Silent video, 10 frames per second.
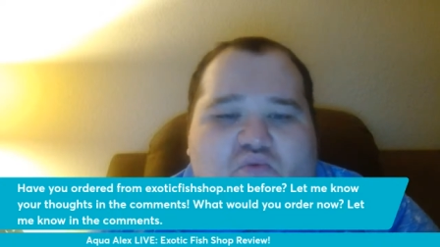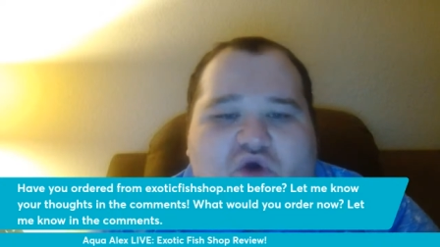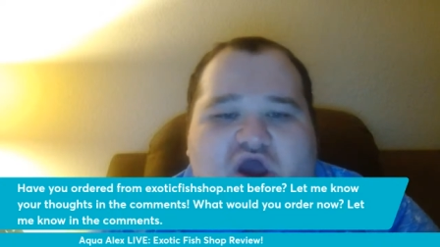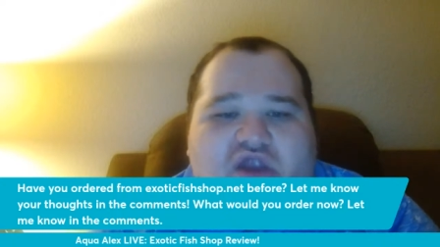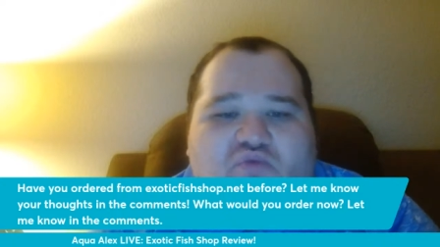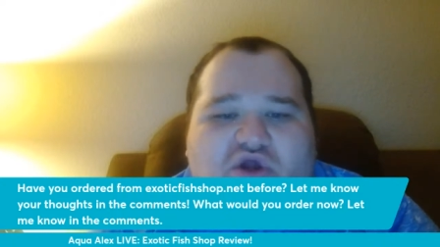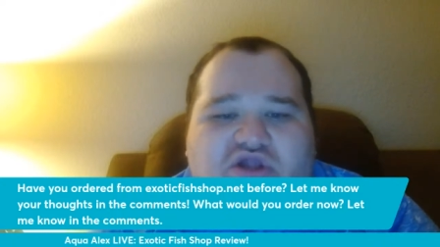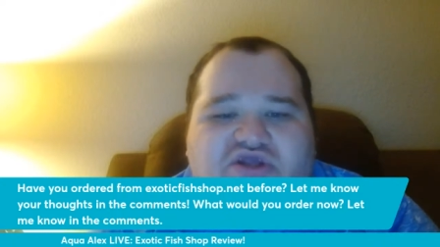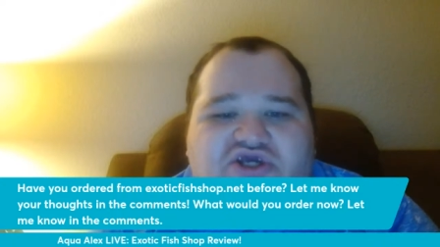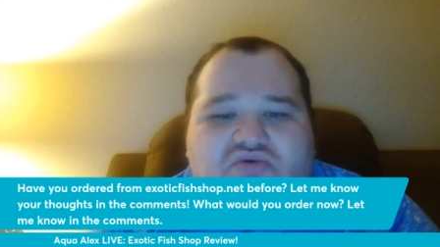What
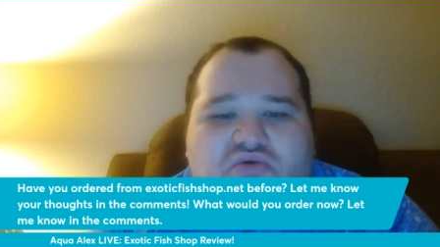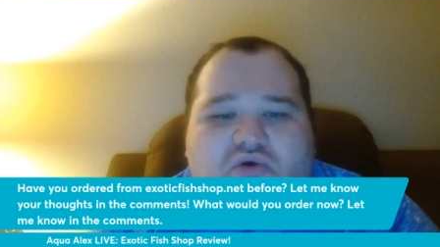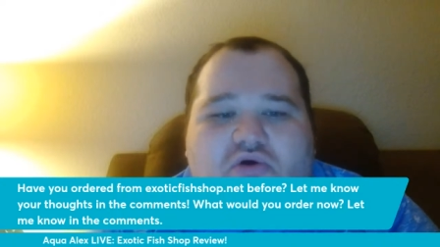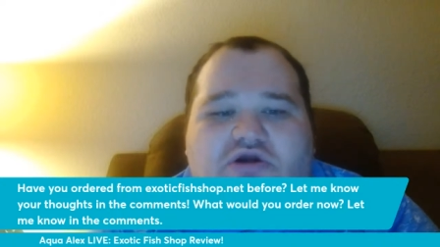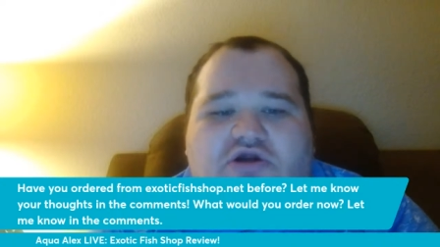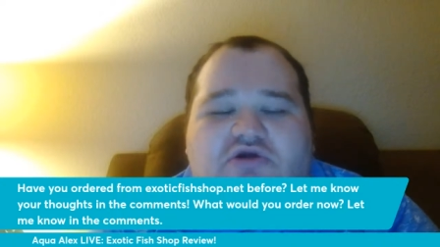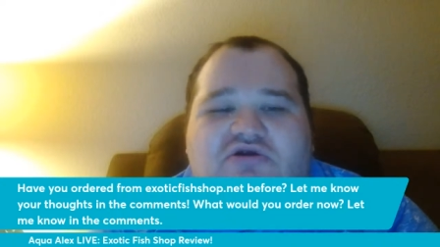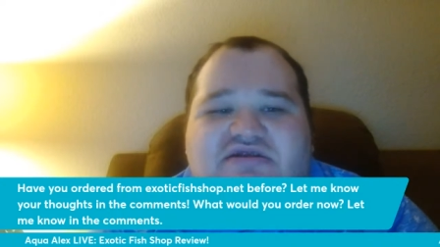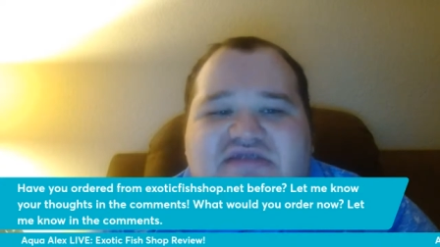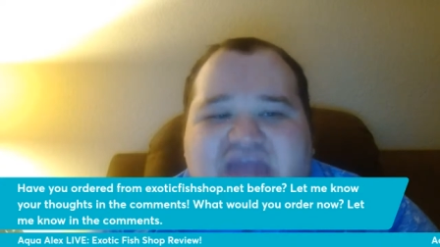would you order
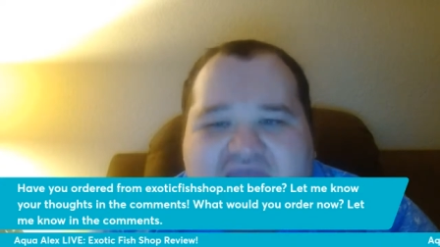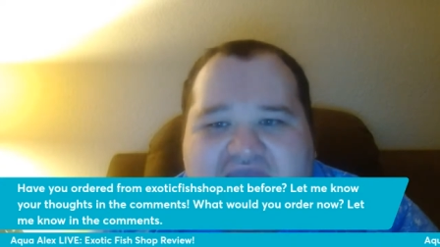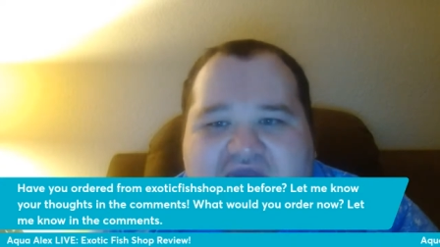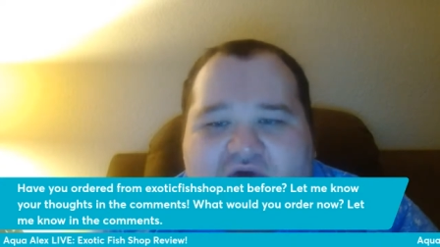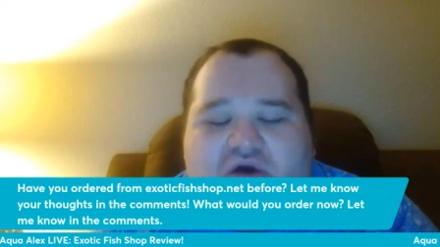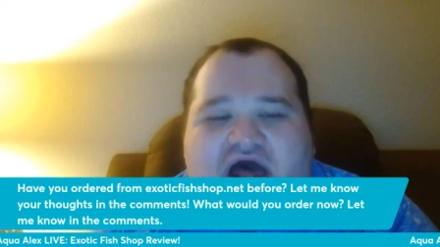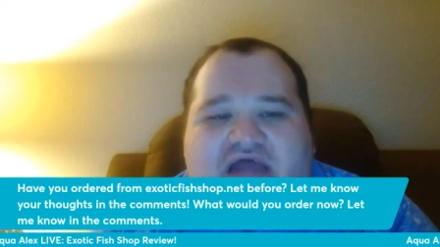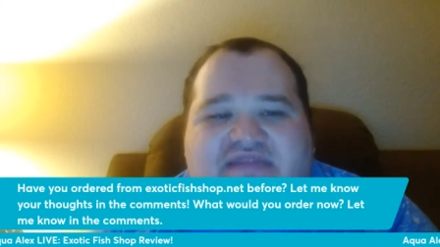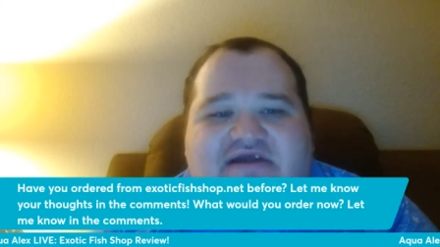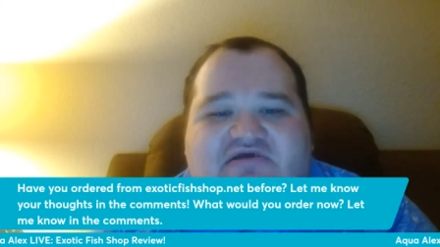now
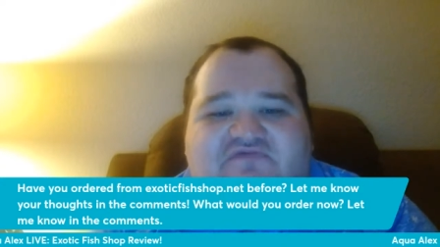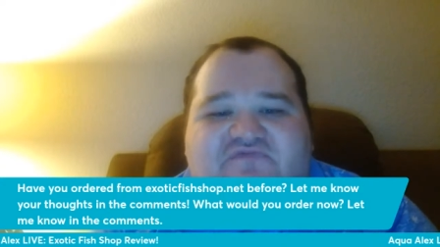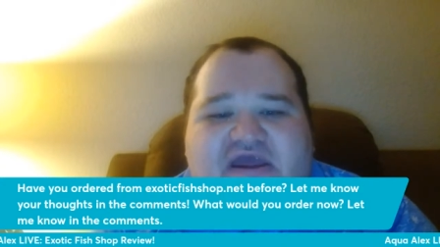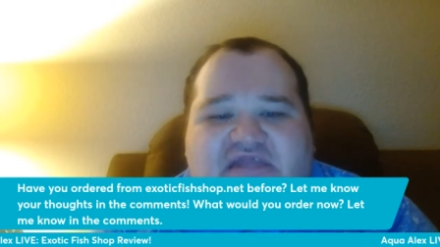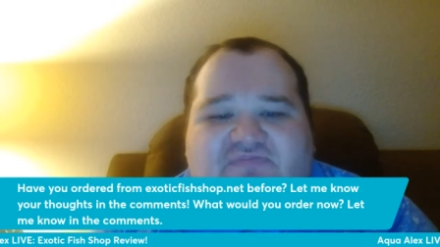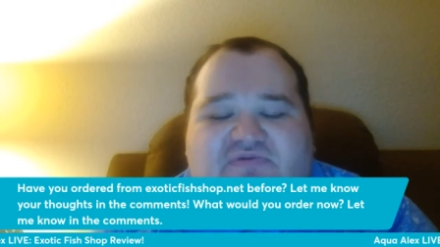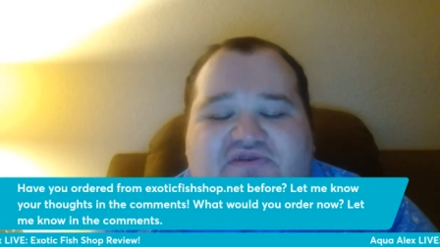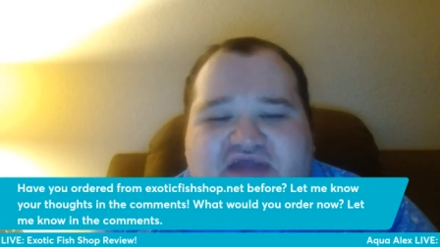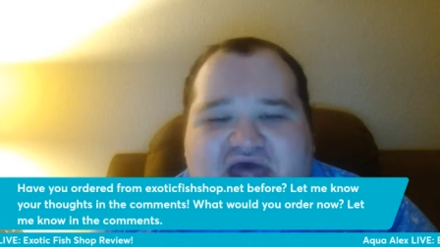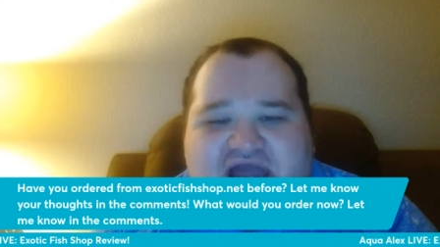on their available
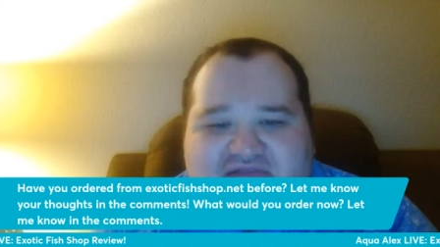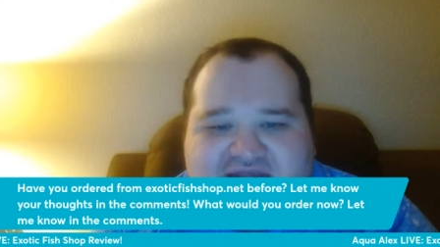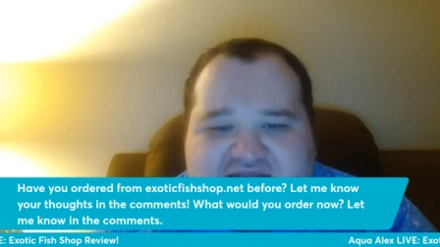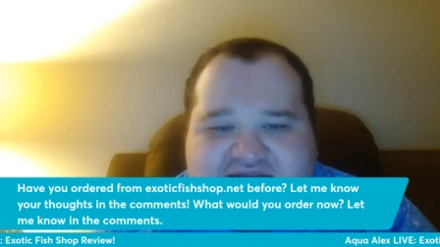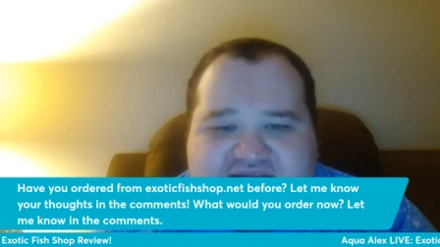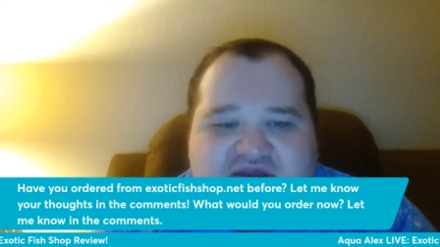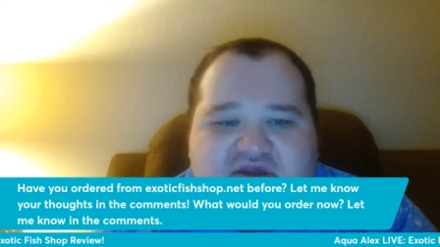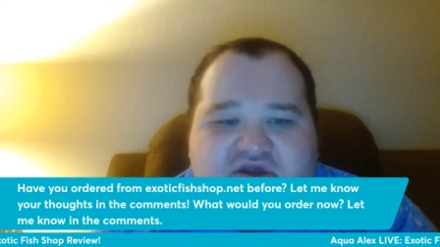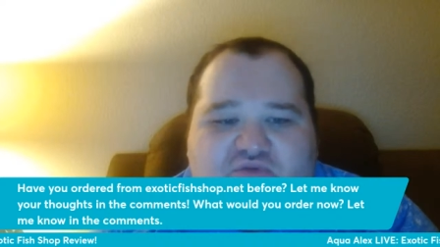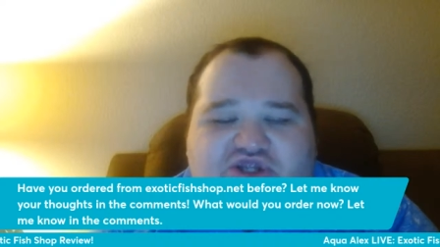stock list,
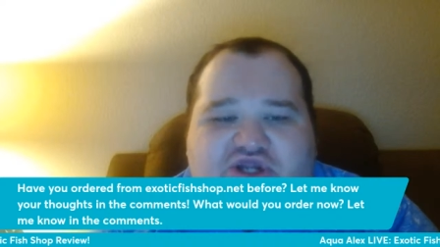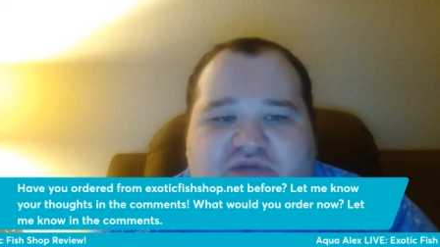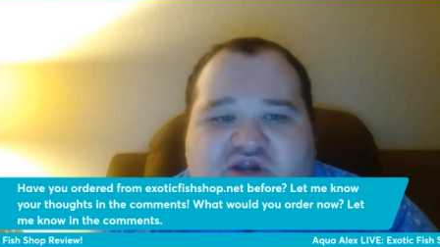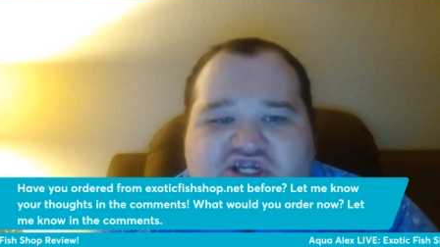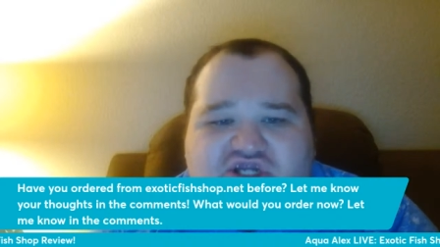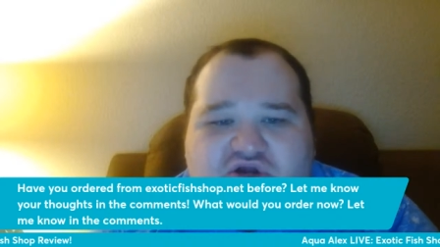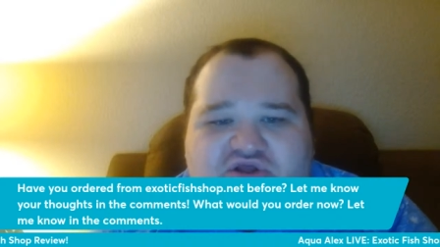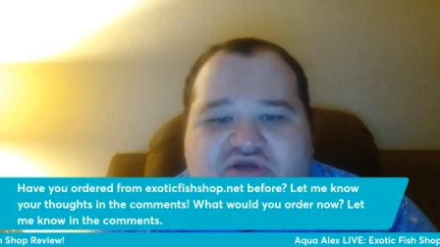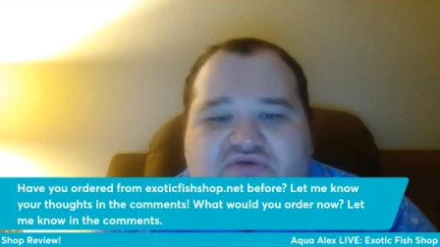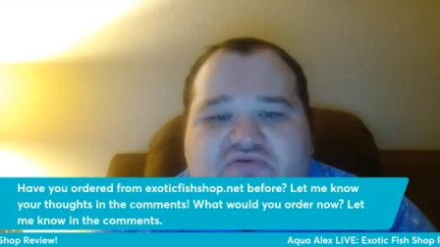which I'm going to show
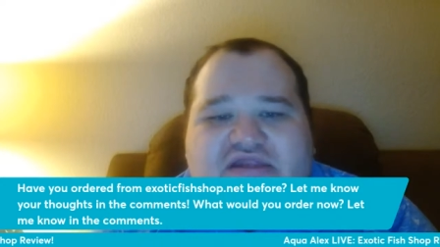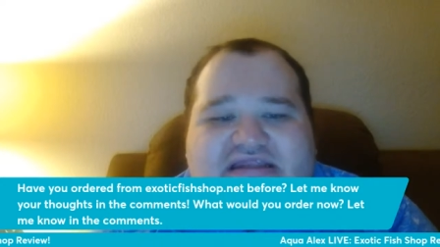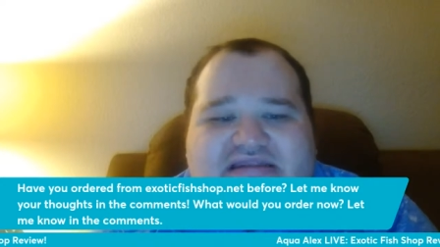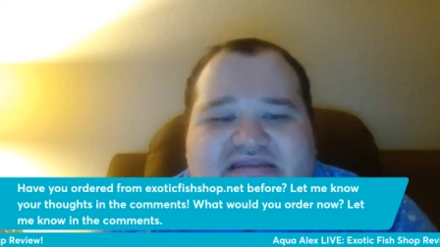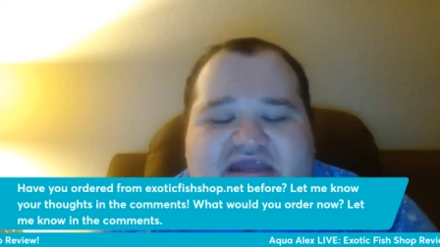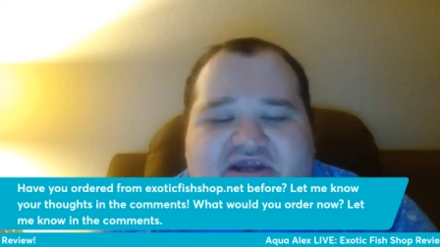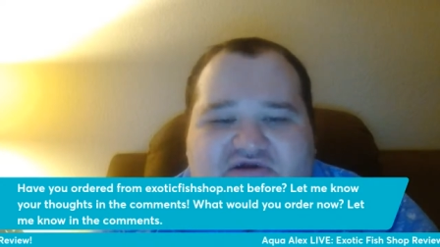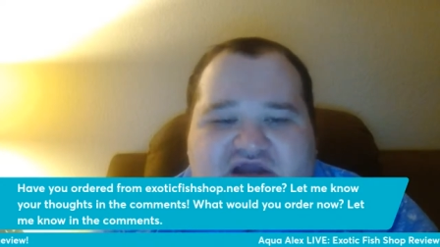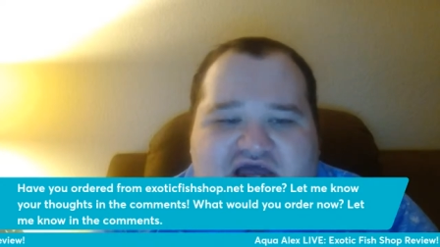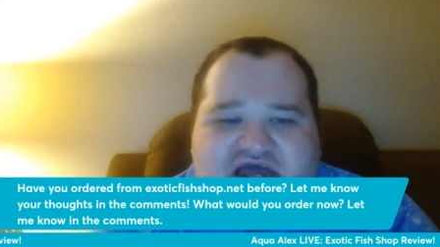you
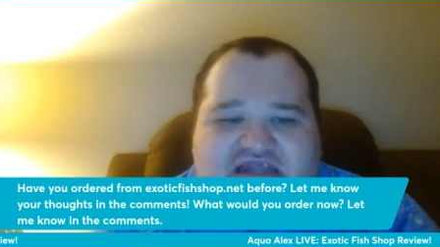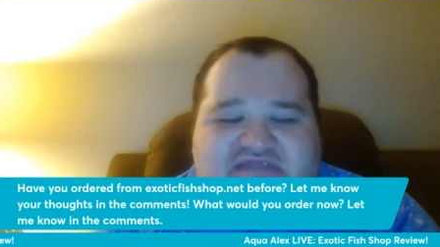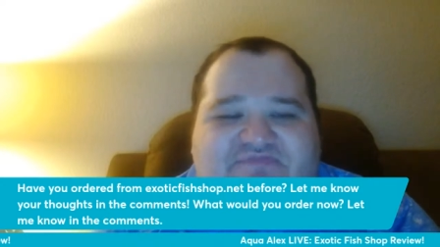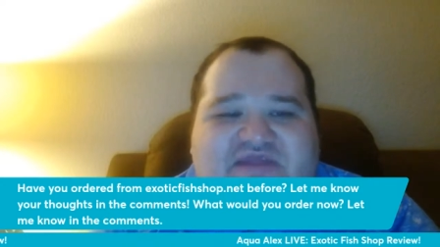later on?